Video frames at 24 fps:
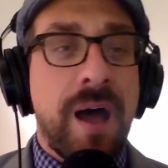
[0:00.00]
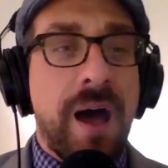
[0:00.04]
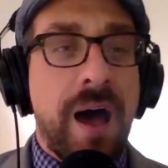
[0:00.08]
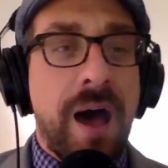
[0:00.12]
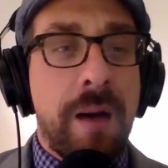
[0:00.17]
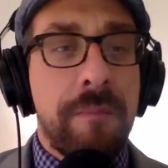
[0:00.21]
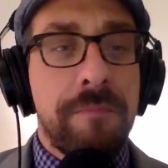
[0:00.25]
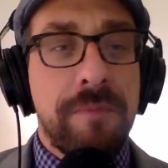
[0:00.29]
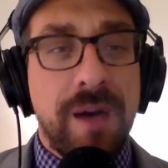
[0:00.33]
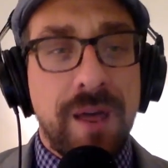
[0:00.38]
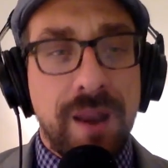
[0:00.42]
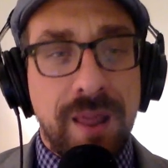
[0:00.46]

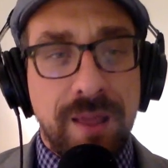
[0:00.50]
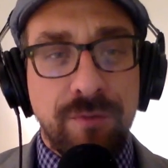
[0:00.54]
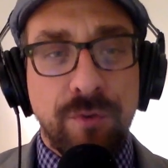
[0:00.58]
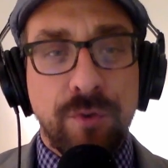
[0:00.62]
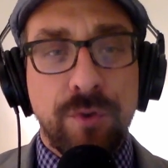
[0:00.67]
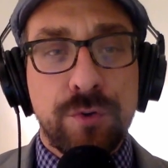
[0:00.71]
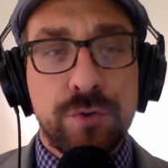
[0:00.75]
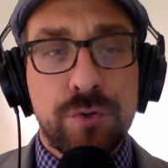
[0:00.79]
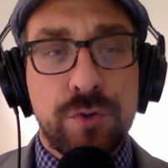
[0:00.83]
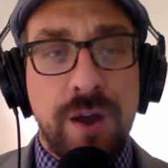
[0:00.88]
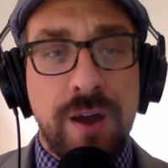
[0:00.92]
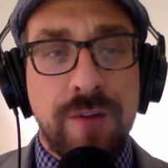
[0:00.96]
I'm not able
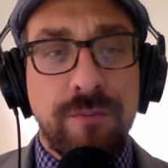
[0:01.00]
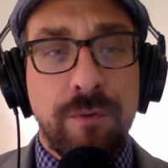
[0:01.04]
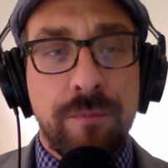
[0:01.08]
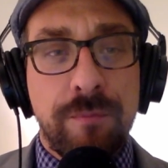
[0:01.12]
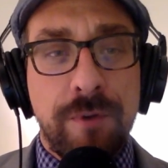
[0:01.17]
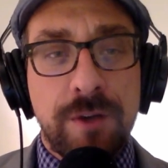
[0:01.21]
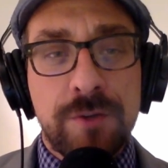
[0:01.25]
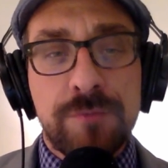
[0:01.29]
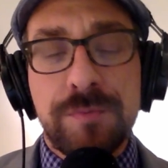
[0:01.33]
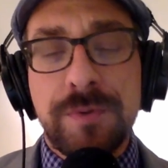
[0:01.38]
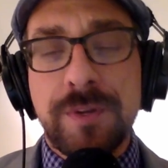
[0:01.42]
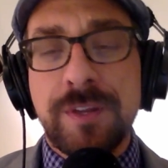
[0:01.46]
to travel
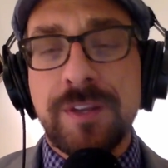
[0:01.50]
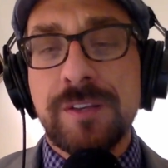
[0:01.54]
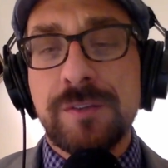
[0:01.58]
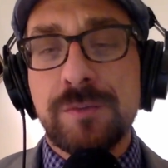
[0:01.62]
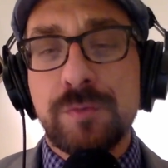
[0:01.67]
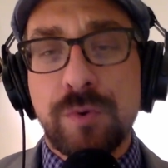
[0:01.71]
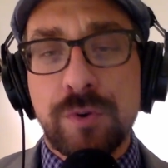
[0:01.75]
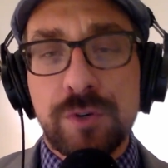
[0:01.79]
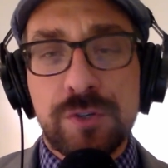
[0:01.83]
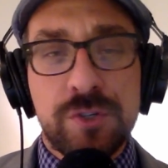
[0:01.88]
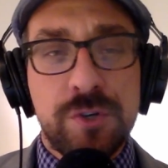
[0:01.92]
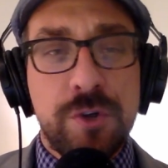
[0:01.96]
much because
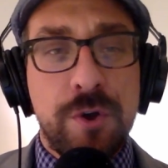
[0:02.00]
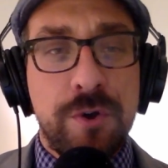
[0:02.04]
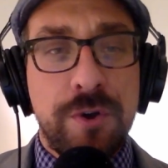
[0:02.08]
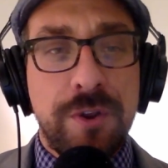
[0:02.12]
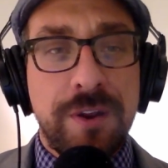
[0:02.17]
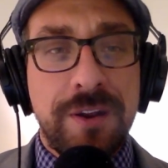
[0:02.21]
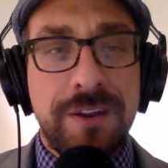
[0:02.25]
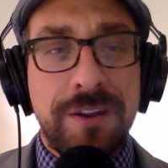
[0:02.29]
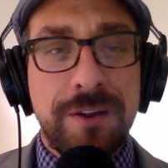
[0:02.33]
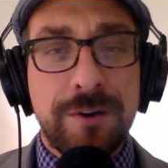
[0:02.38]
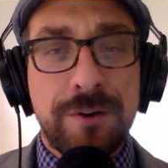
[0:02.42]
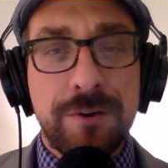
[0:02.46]
we're snowed
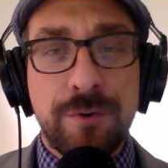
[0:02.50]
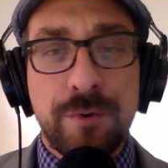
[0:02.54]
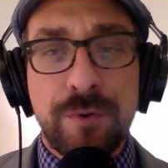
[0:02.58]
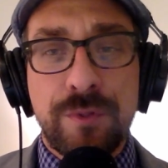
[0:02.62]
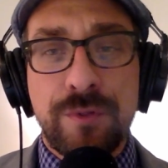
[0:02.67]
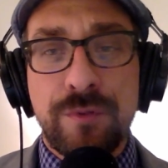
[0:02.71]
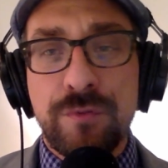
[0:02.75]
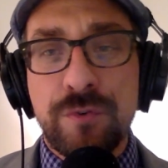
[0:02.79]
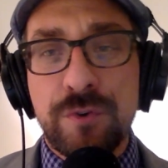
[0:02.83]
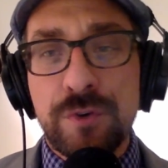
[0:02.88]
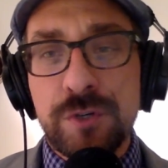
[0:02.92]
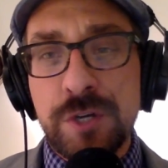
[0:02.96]
in here in
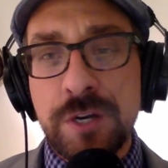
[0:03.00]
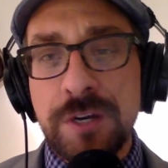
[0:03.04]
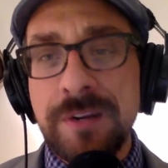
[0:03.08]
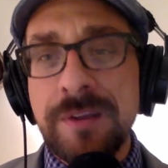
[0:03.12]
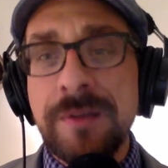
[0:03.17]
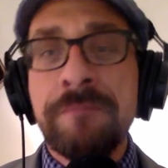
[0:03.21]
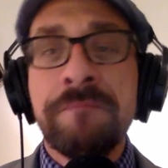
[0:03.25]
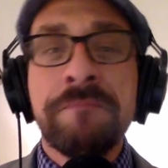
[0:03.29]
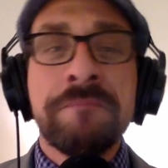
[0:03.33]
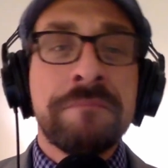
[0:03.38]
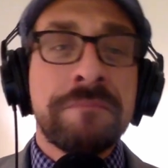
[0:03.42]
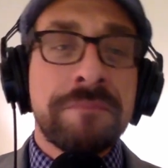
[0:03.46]
Northern
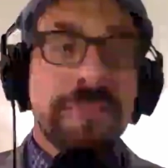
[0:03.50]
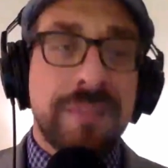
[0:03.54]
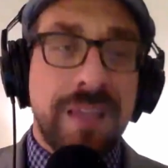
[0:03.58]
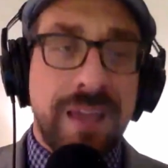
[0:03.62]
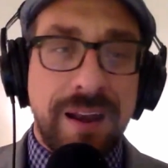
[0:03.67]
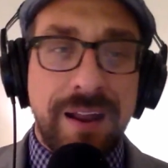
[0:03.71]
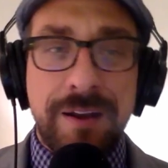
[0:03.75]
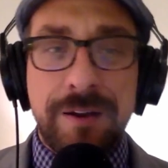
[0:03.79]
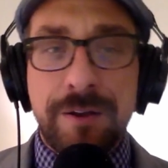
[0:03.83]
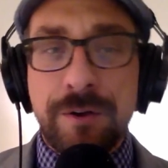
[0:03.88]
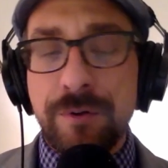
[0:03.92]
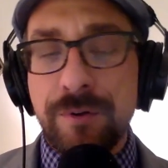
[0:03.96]
Virginia, and
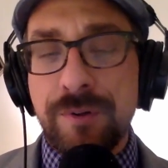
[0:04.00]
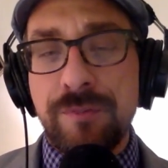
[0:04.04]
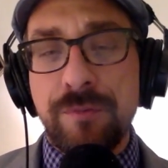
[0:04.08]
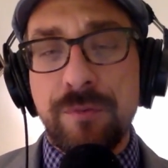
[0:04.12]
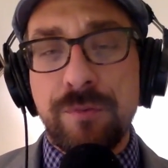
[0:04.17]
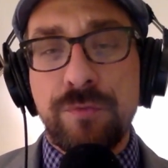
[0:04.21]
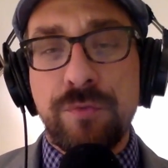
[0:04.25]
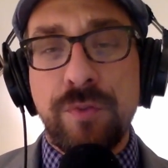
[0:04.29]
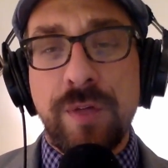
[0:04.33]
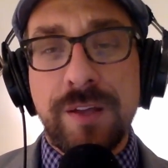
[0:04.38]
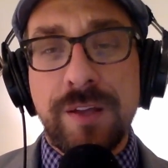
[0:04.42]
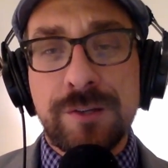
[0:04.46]
I know
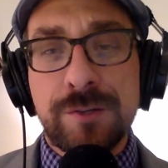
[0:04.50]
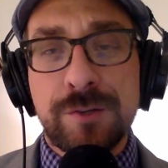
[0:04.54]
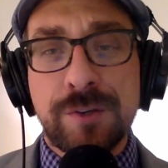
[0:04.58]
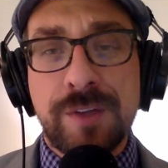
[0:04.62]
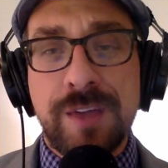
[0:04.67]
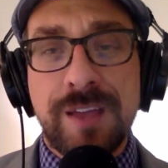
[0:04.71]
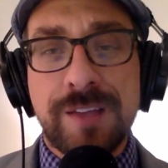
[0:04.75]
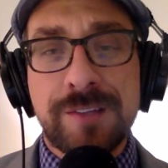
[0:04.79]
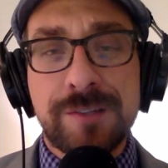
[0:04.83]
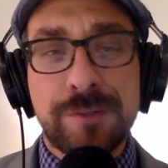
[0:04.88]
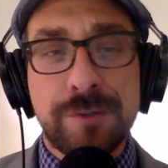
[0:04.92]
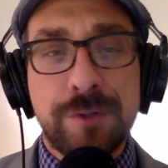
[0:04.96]
flights are
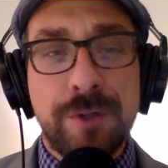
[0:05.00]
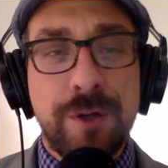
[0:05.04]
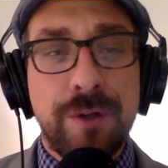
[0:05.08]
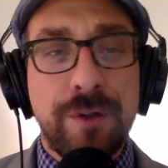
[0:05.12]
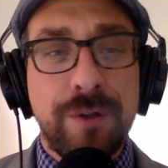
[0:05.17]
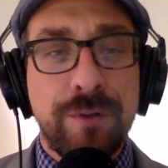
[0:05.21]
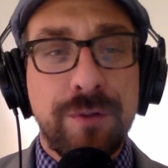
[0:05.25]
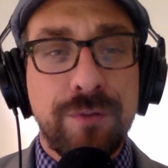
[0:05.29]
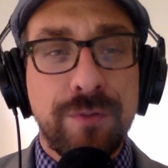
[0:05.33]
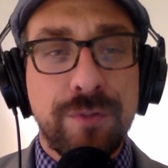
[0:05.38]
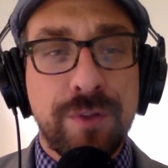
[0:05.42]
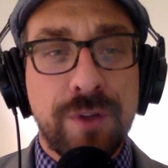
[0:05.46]
canceled
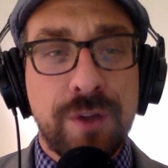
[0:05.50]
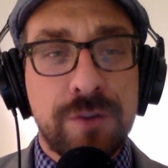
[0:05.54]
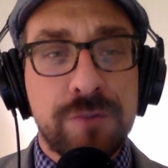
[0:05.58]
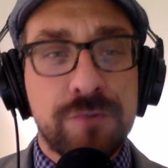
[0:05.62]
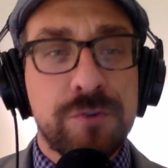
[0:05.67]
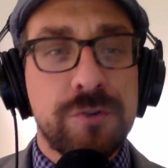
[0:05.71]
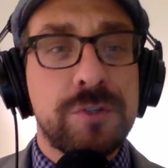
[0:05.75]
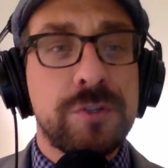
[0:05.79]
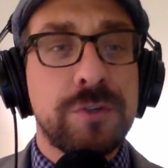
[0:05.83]
all over the country.